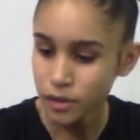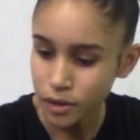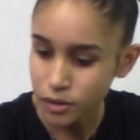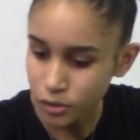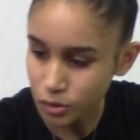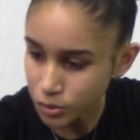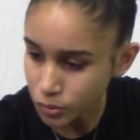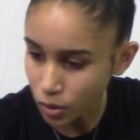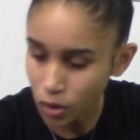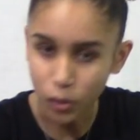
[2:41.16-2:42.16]
It's also
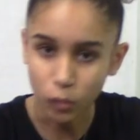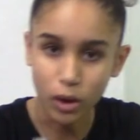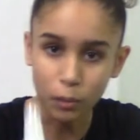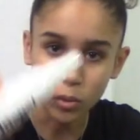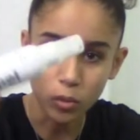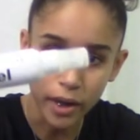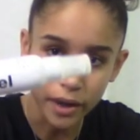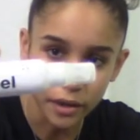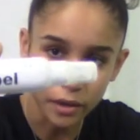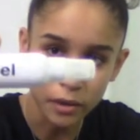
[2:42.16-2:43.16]
called Rebel right
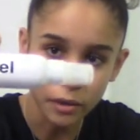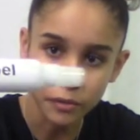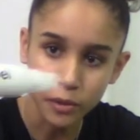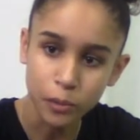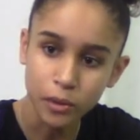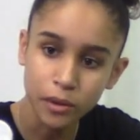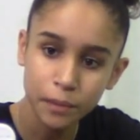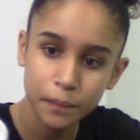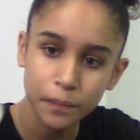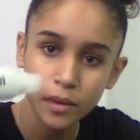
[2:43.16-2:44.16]
here if you were
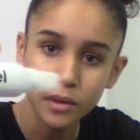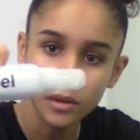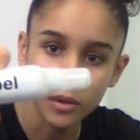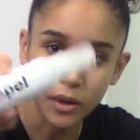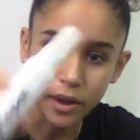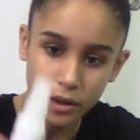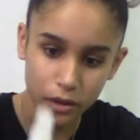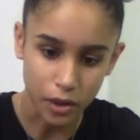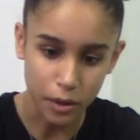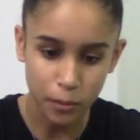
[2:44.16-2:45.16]
to look at the
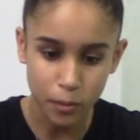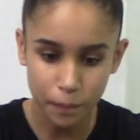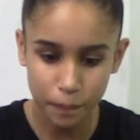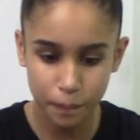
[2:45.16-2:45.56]
label.